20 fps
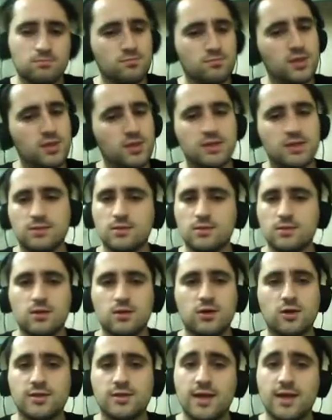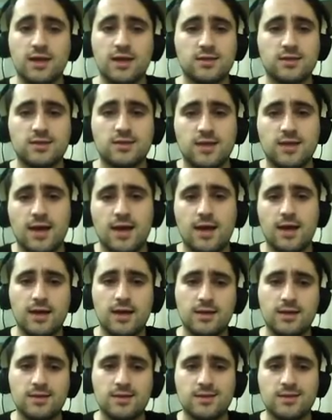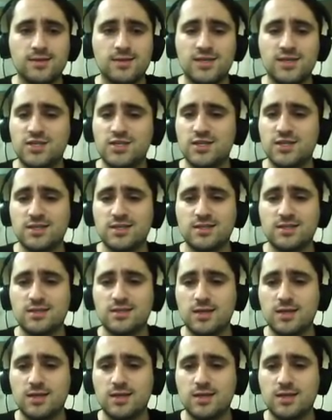please contact Leeches.